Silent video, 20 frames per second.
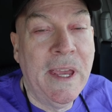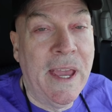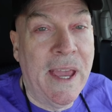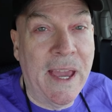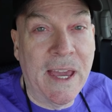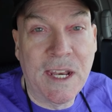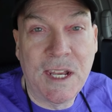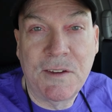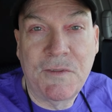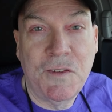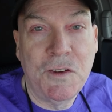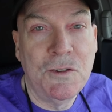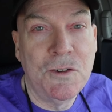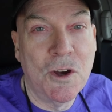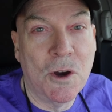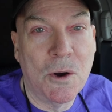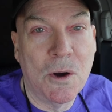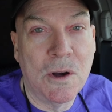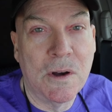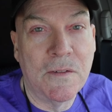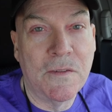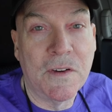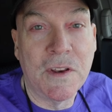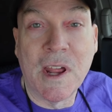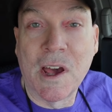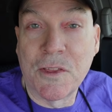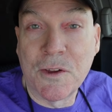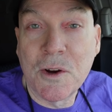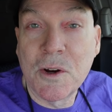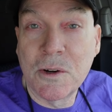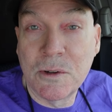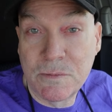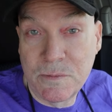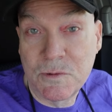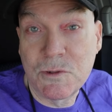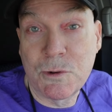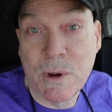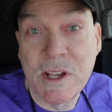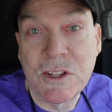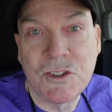and if you know of another
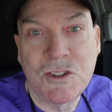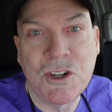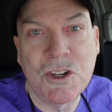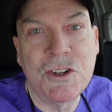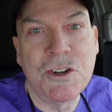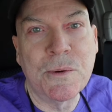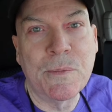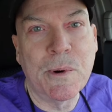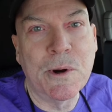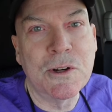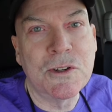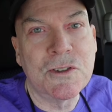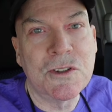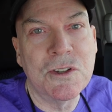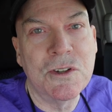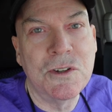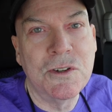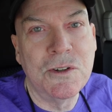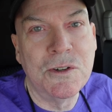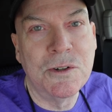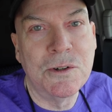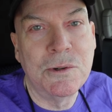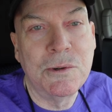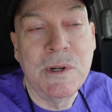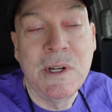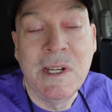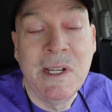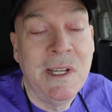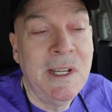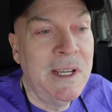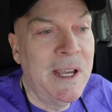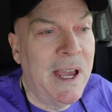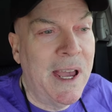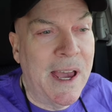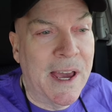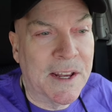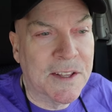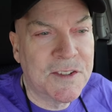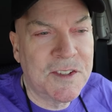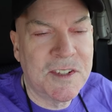transgender person who
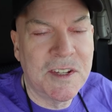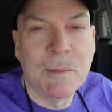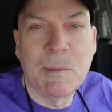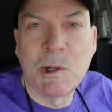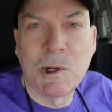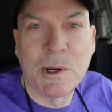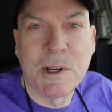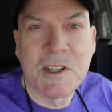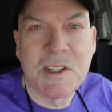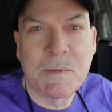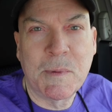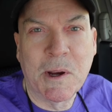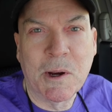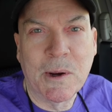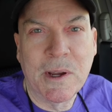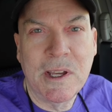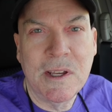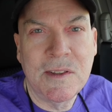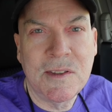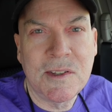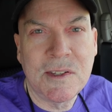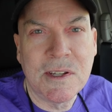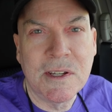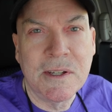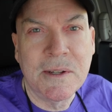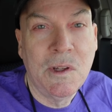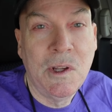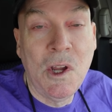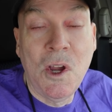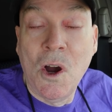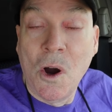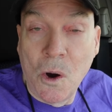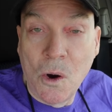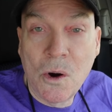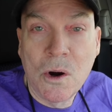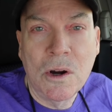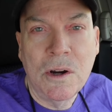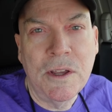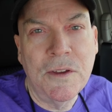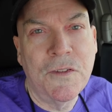had a similar experience.
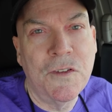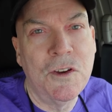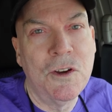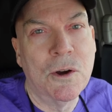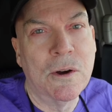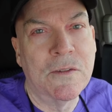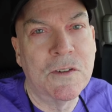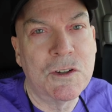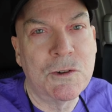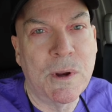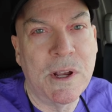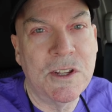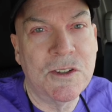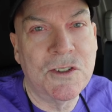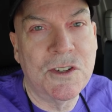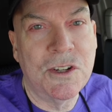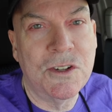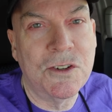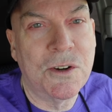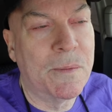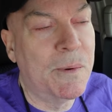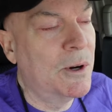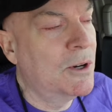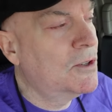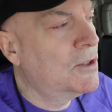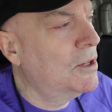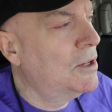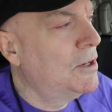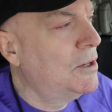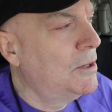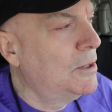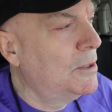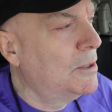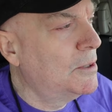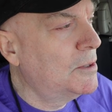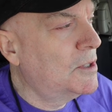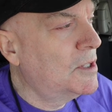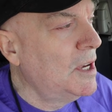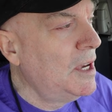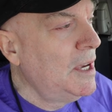Or if you know of a transgender person
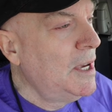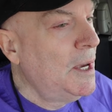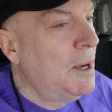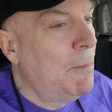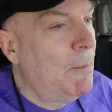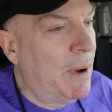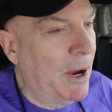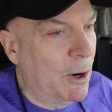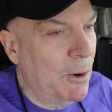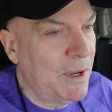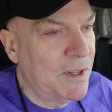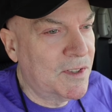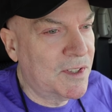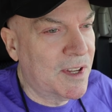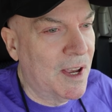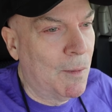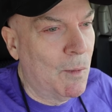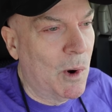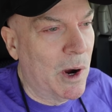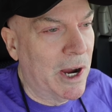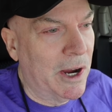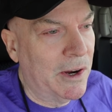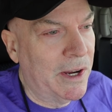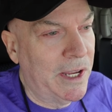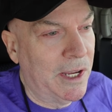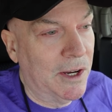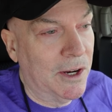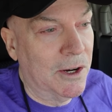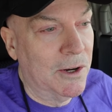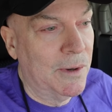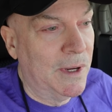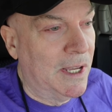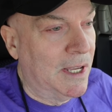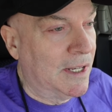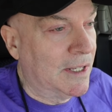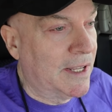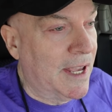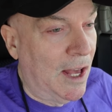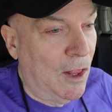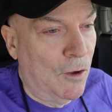who's buried somewhere here
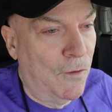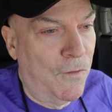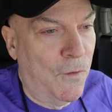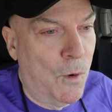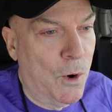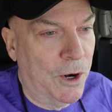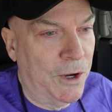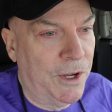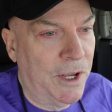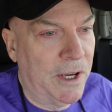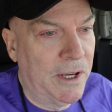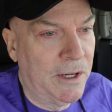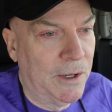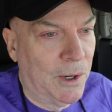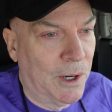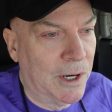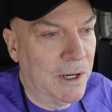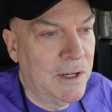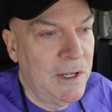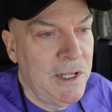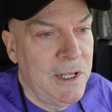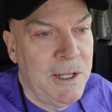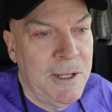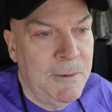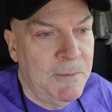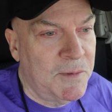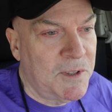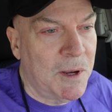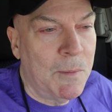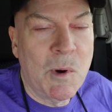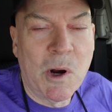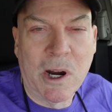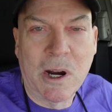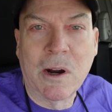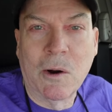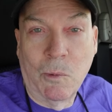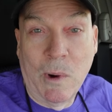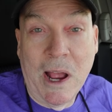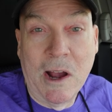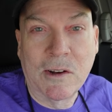in California or
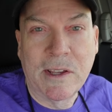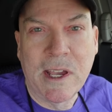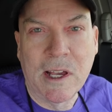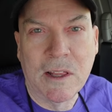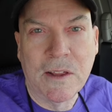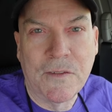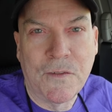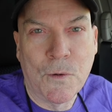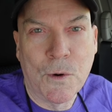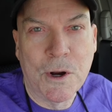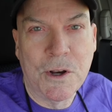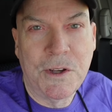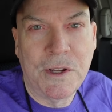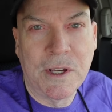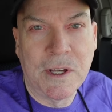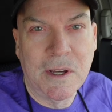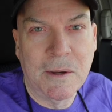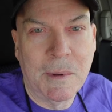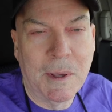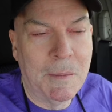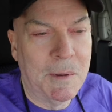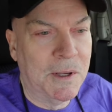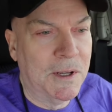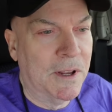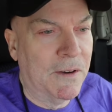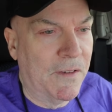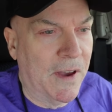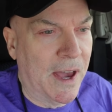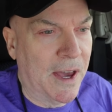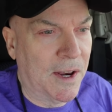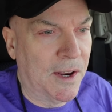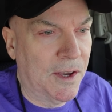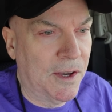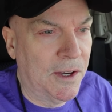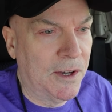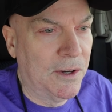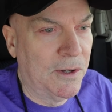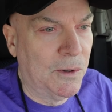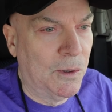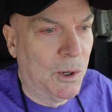somewhere around California, maybe
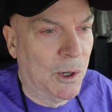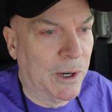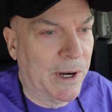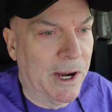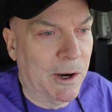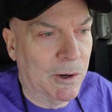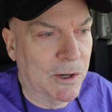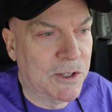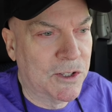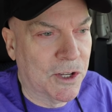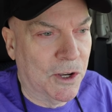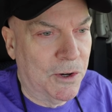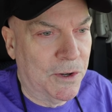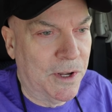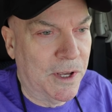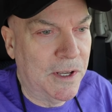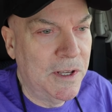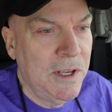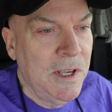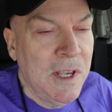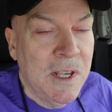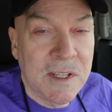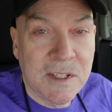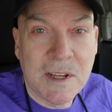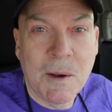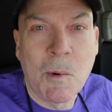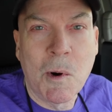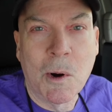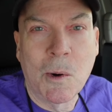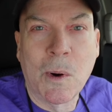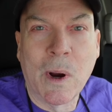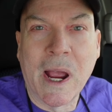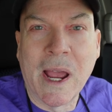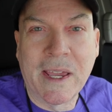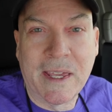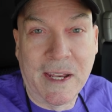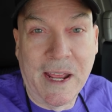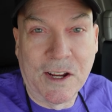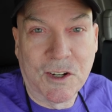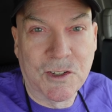Nevada or Arizona, somewhere where I
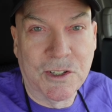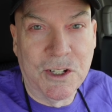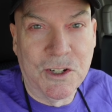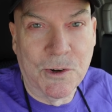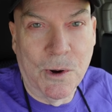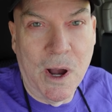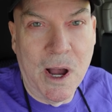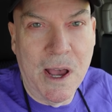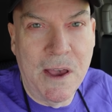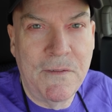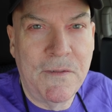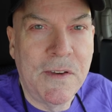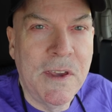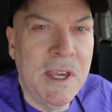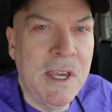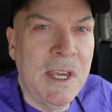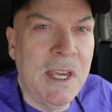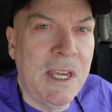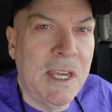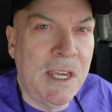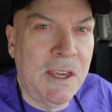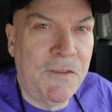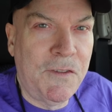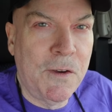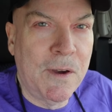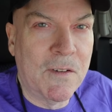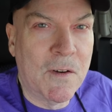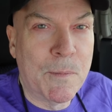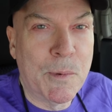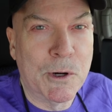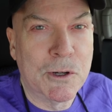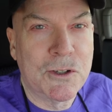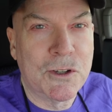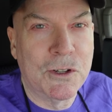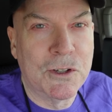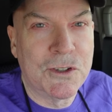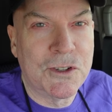could actually drive, if you have a personal